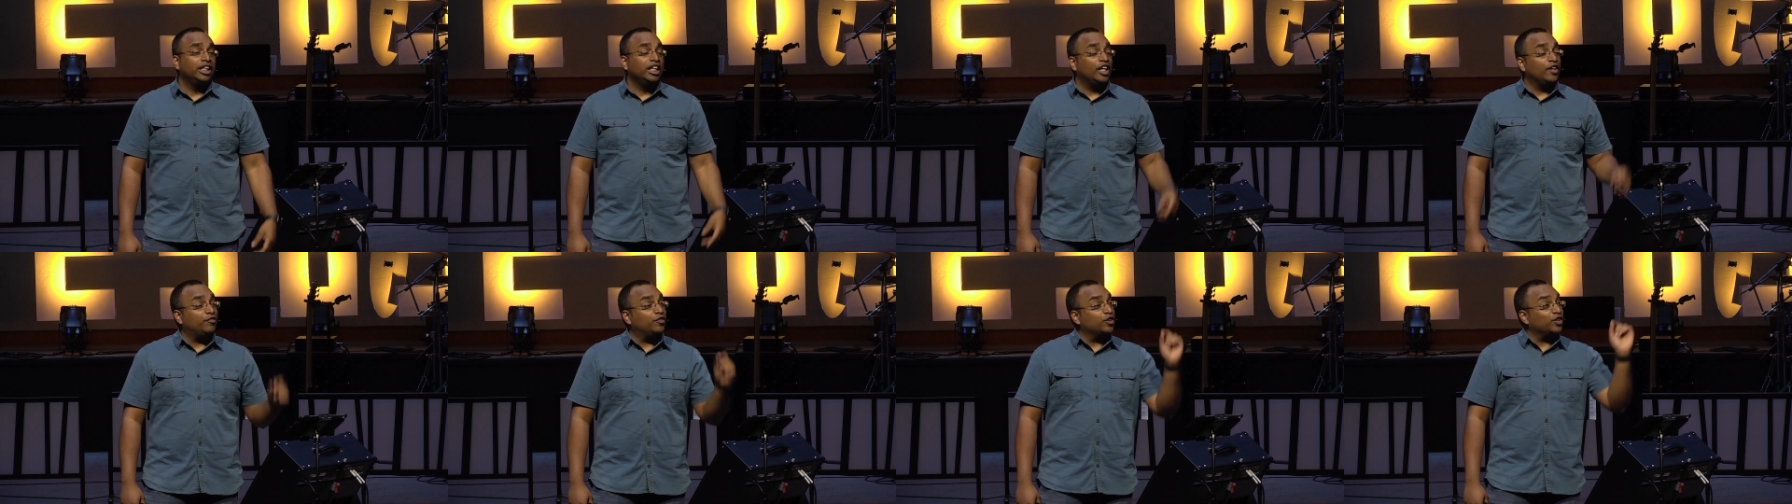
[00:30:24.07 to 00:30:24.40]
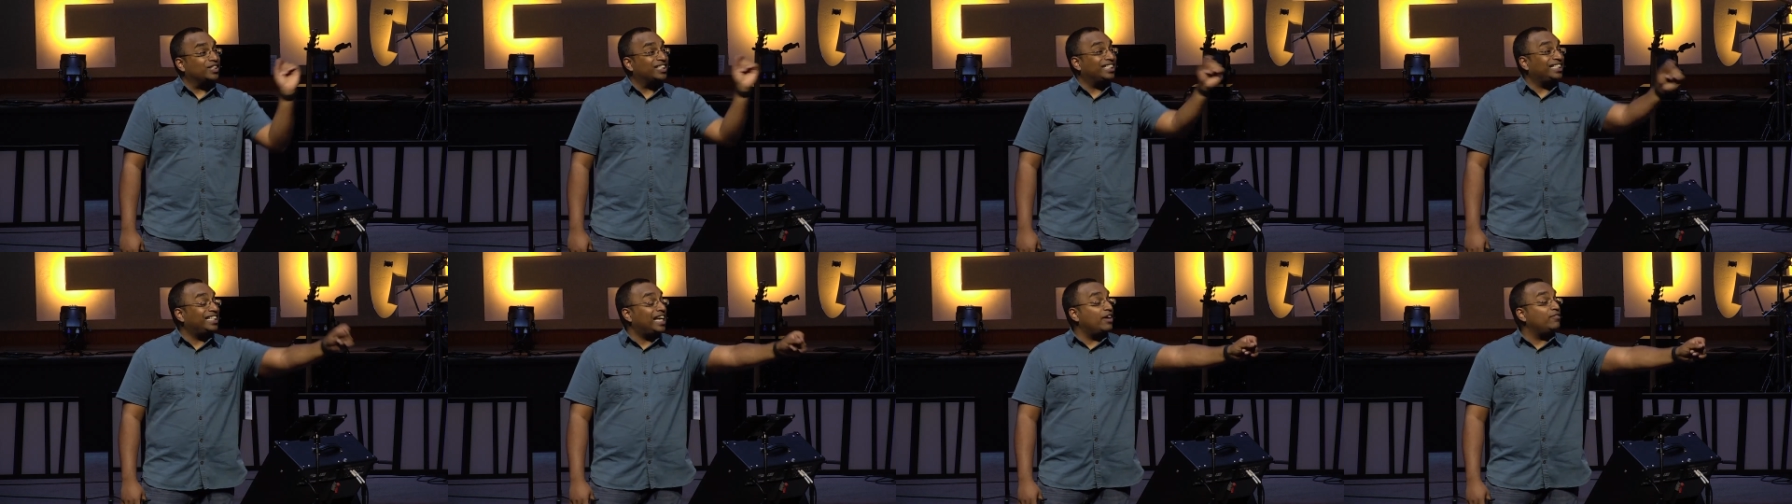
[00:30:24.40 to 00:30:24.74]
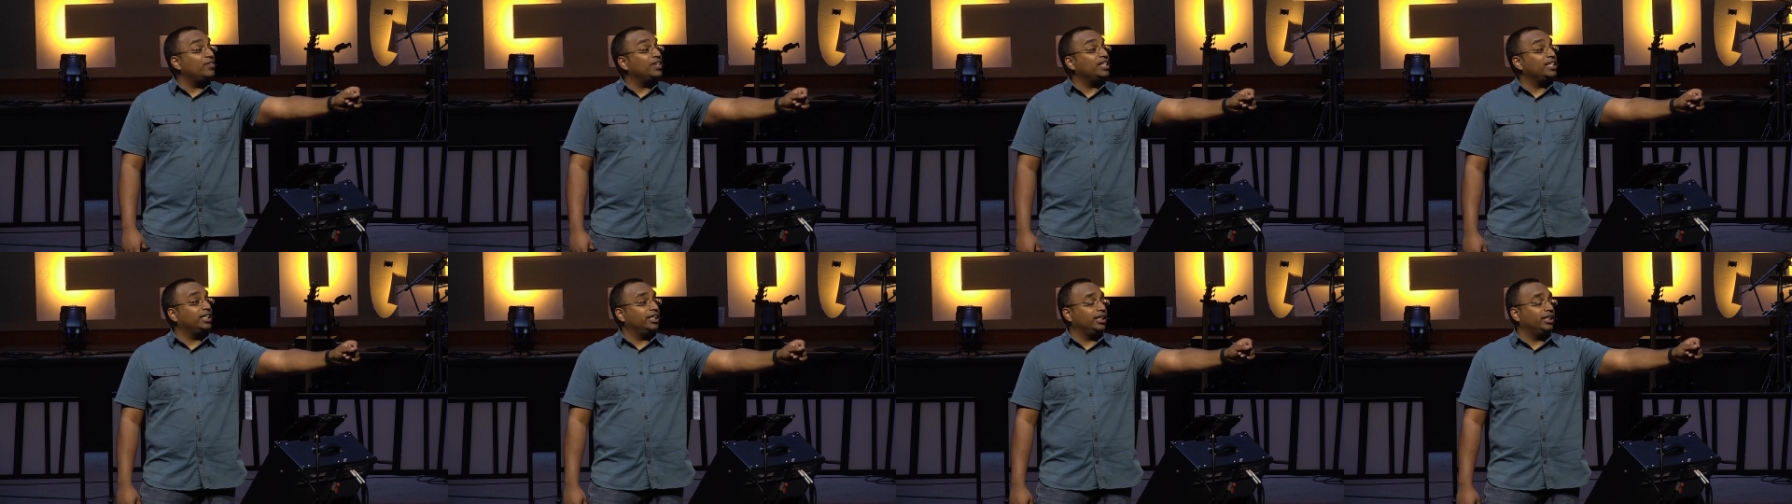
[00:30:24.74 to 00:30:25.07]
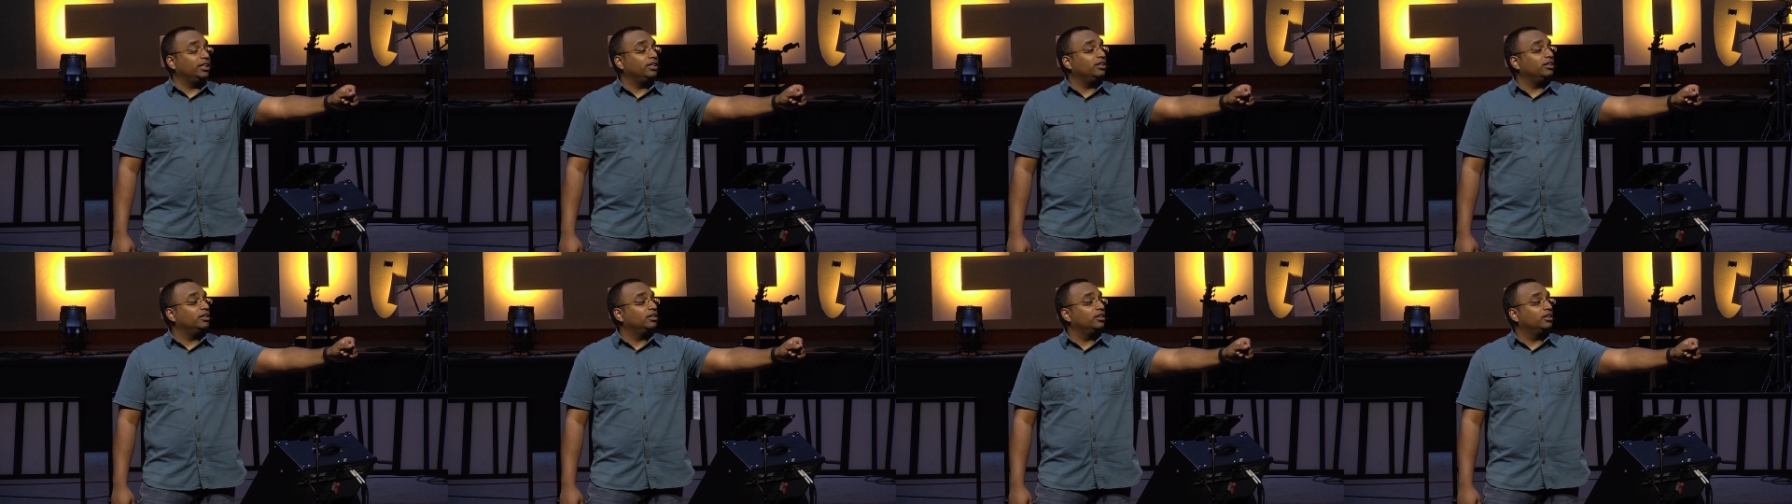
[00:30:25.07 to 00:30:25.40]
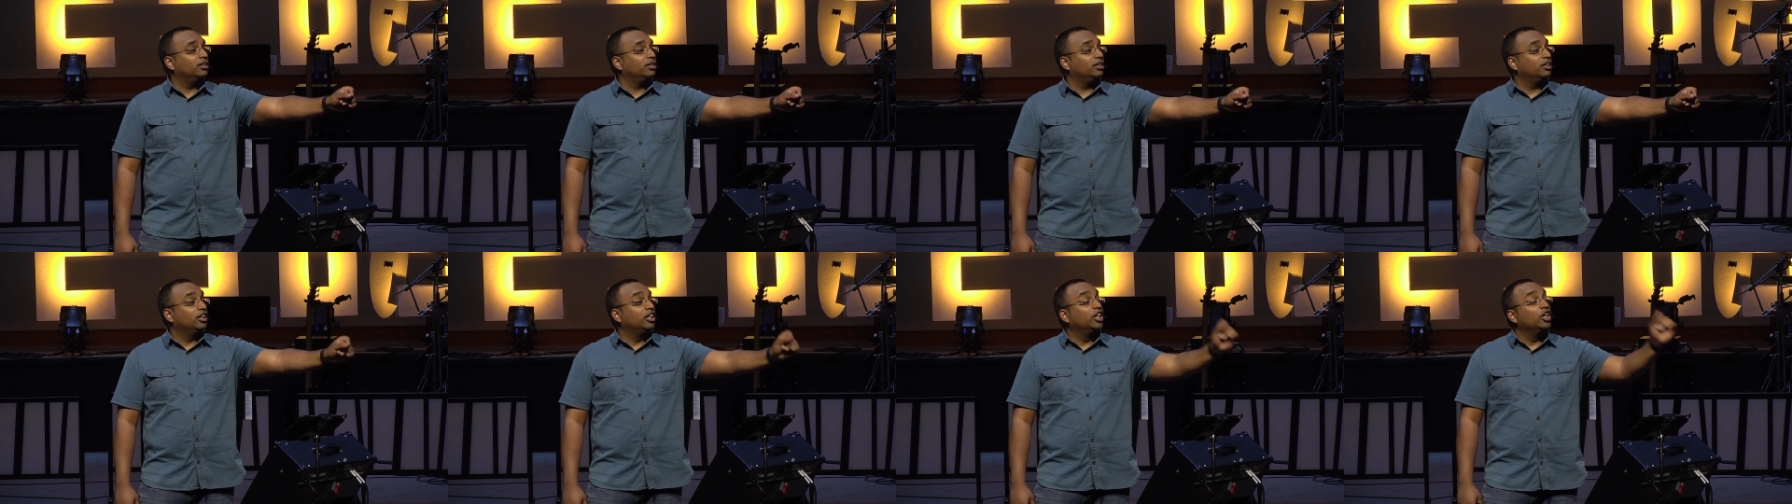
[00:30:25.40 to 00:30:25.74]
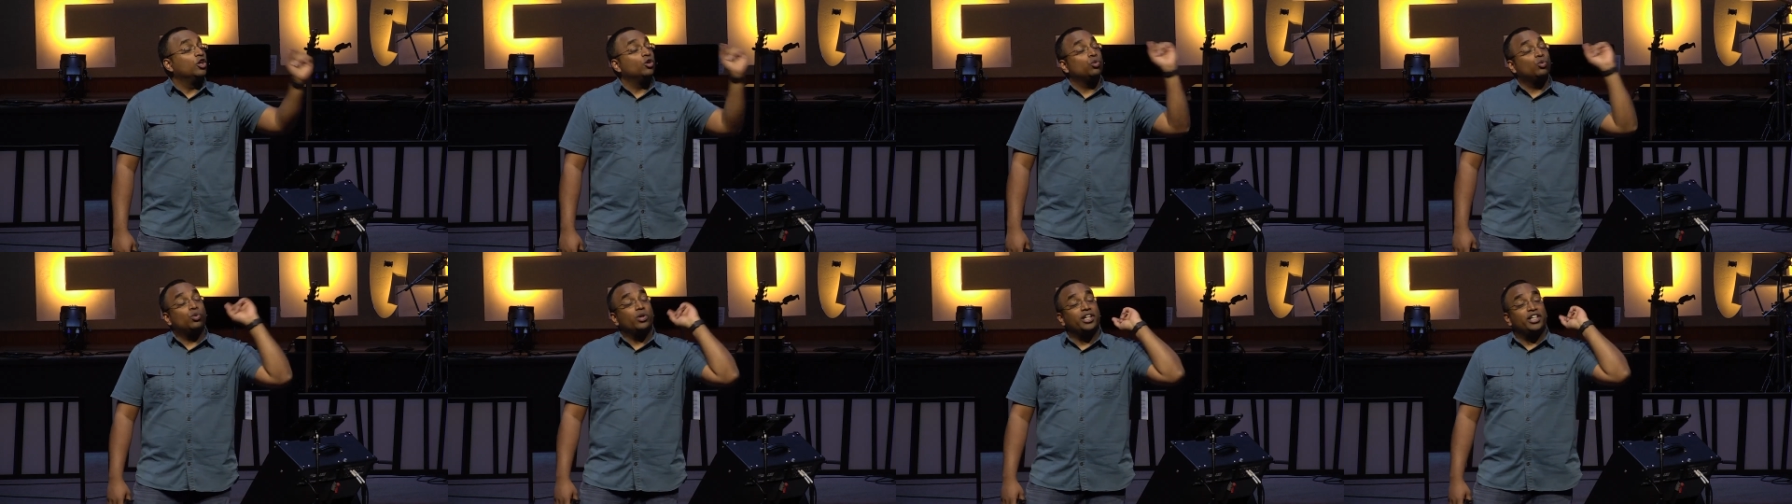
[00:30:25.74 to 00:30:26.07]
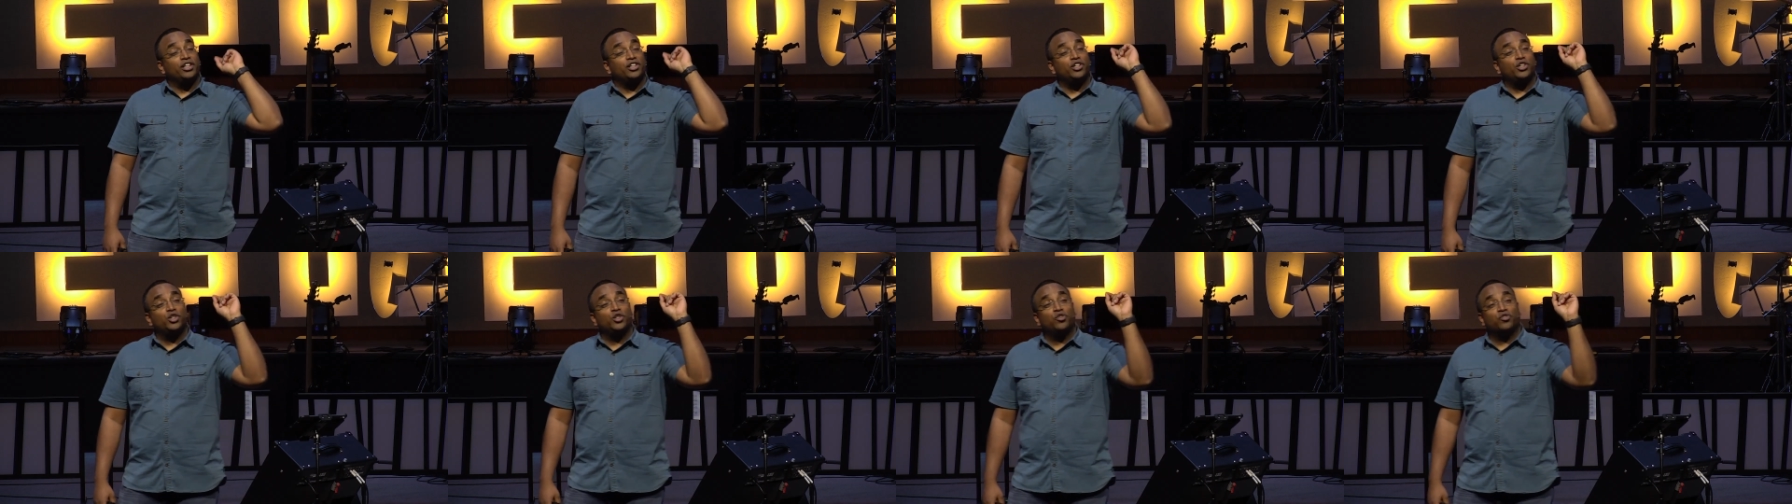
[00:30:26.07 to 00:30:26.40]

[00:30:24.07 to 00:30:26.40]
If you're 70, what are you going